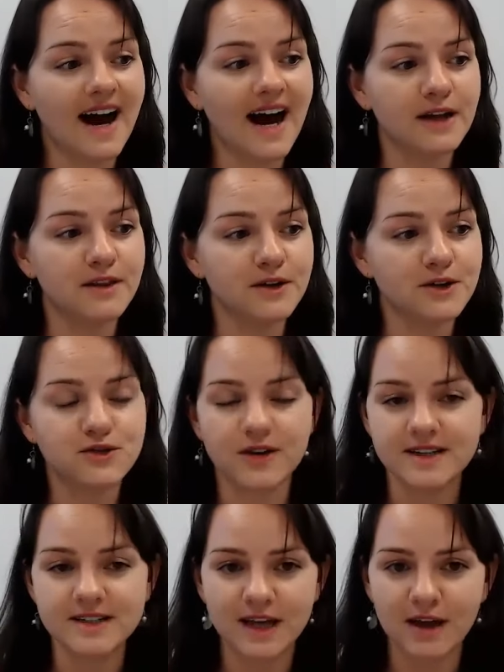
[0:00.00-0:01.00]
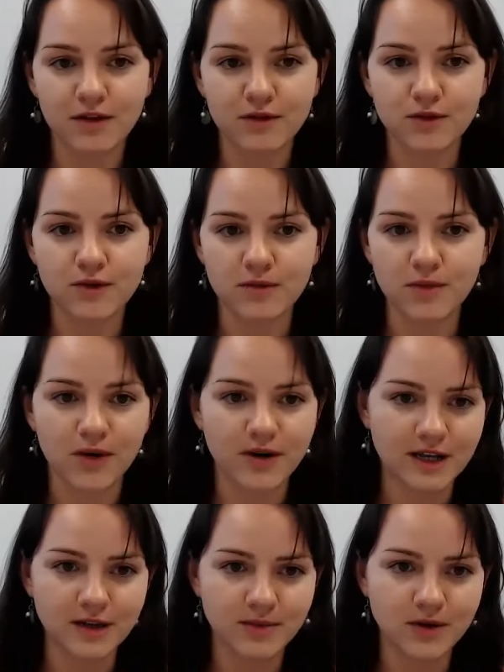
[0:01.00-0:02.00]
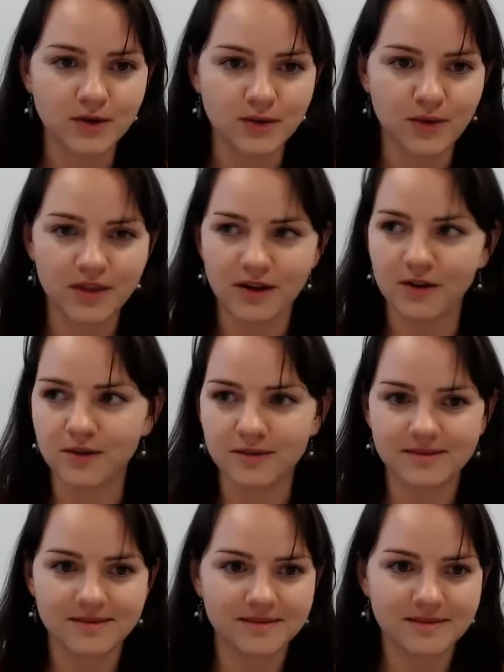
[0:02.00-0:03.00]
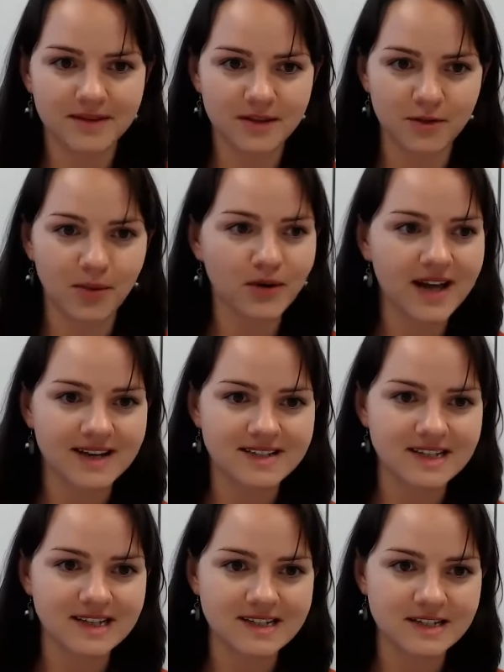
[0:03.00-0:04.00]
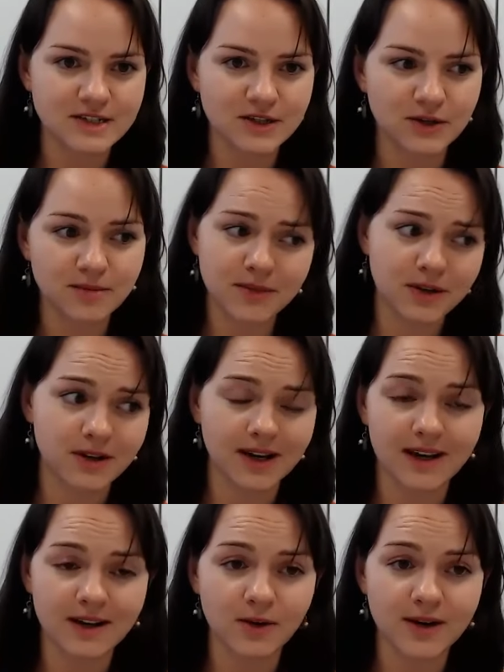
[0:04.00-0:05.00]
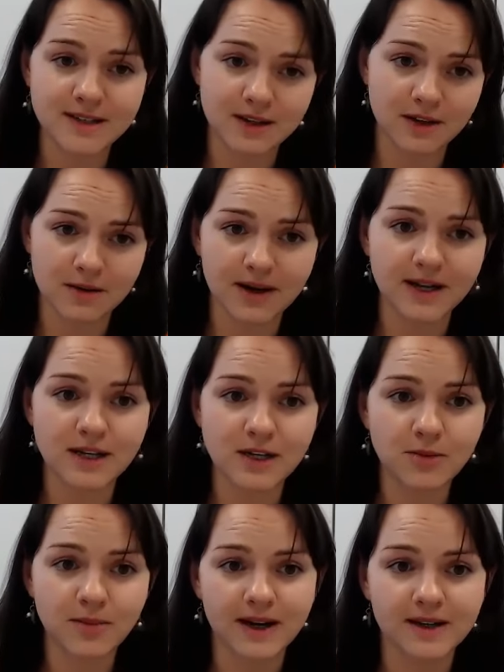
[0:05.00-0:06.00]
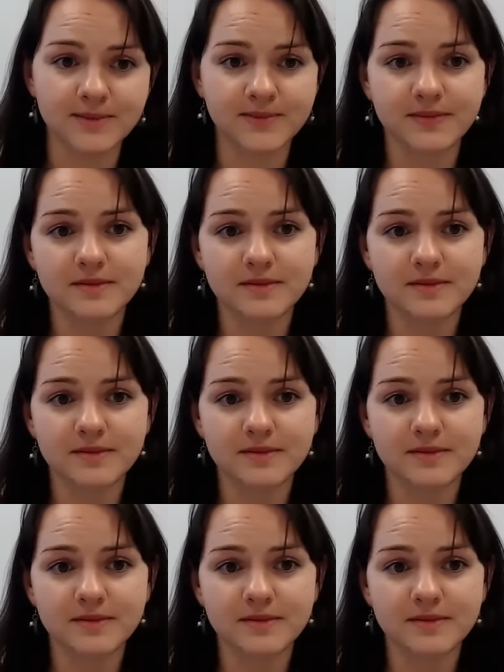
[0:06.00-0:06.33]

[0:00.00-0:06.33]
and they're trying to get through their morning commute without their podcast to listen to. They're going to get annoyed. They're going to buy a new pair.